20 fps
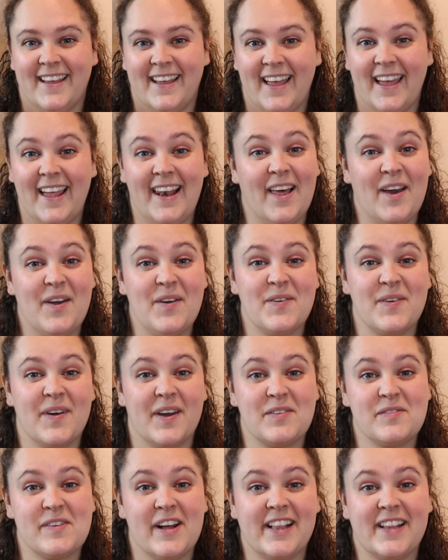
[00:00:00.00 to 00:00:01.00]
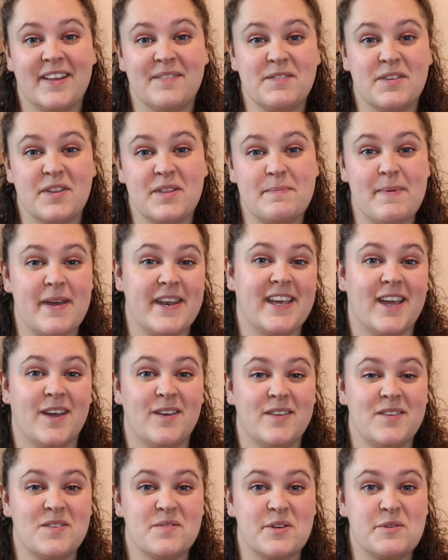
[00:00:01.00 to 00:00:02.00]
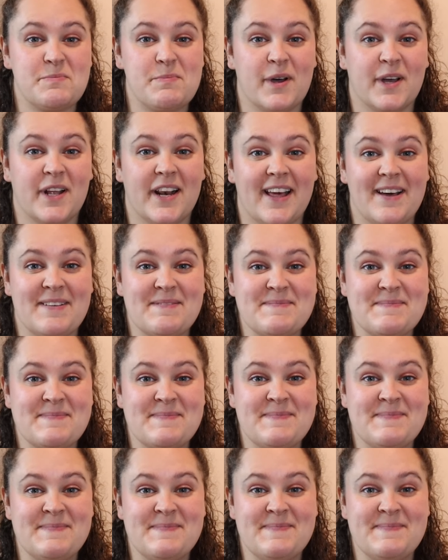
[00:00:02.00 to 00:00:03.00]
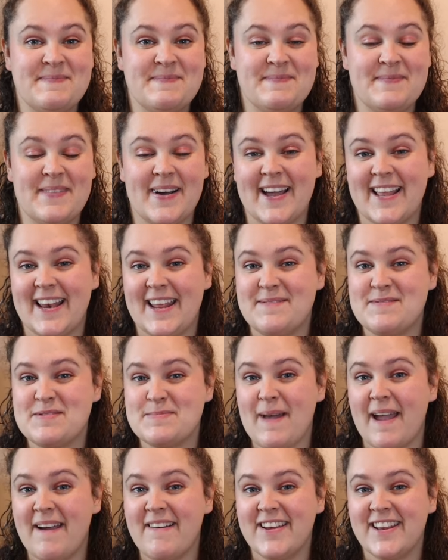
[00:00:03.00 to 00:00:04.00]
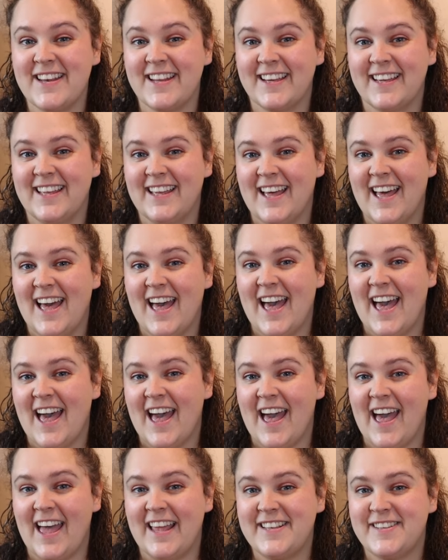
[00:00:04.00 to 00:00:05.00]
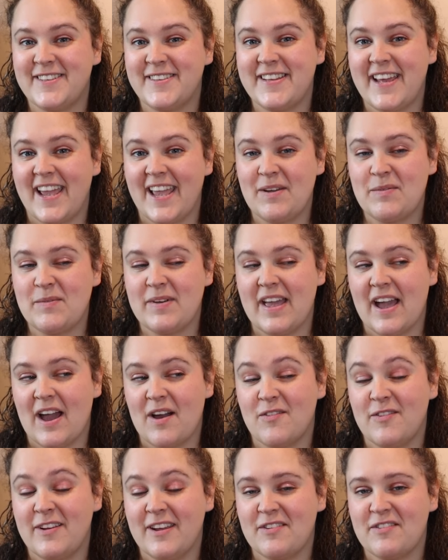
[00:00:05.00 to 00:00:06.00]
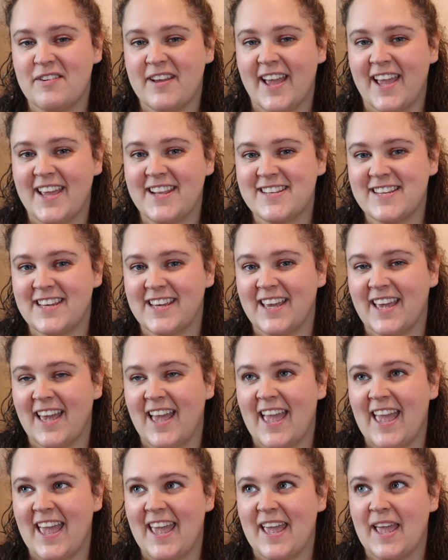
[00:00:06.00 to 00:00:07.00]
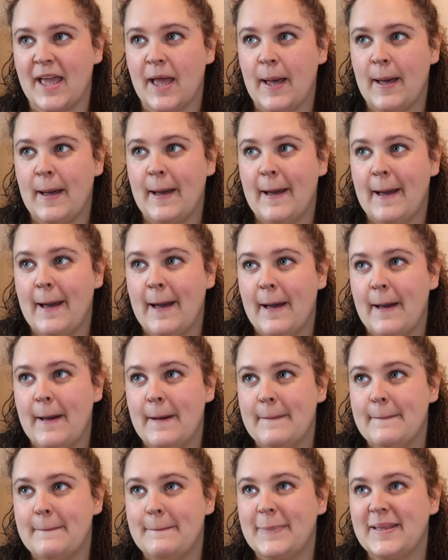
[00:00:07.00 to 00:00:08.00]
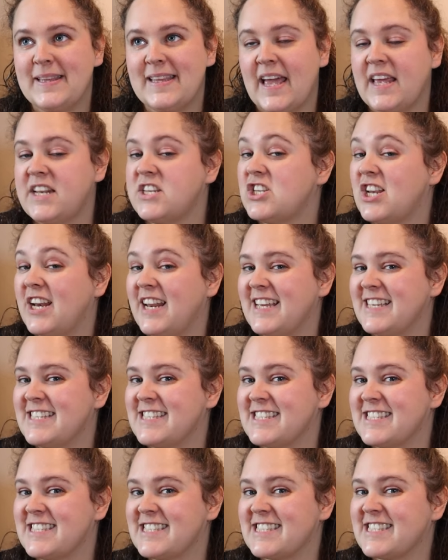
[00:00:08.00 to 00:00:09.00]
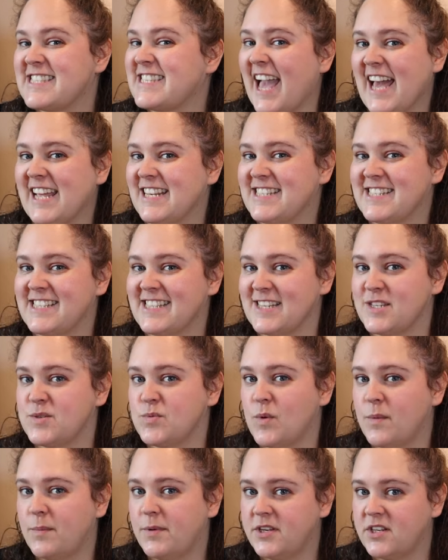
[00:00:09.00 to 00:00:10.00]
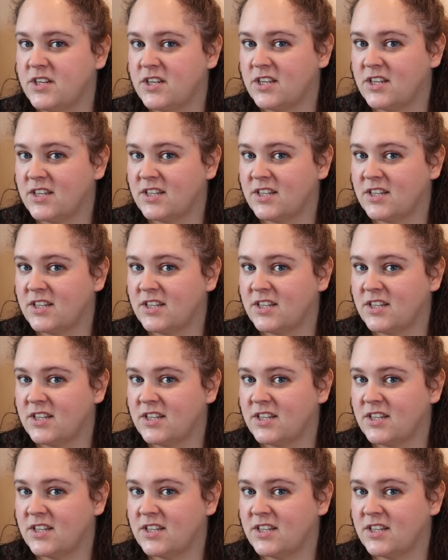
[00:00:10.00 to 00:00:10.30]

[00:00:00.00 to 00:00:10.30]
Hello and welcome to the Petticoated Swashbuckler. My name is Maren and today we are recreating a potentially scandalous woman.